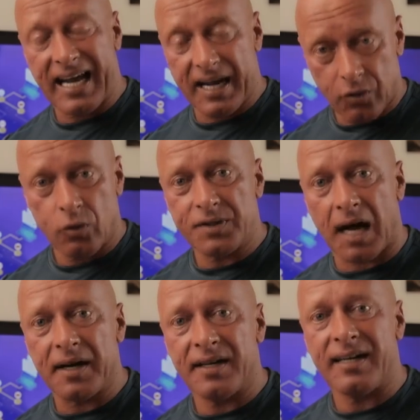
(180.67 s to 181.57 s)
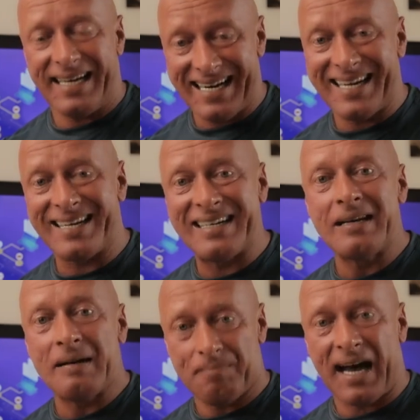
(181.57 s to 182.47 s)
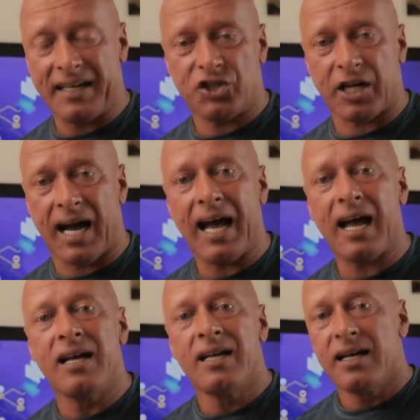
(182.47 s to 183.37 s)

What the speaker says: and again, all done in ManyChat,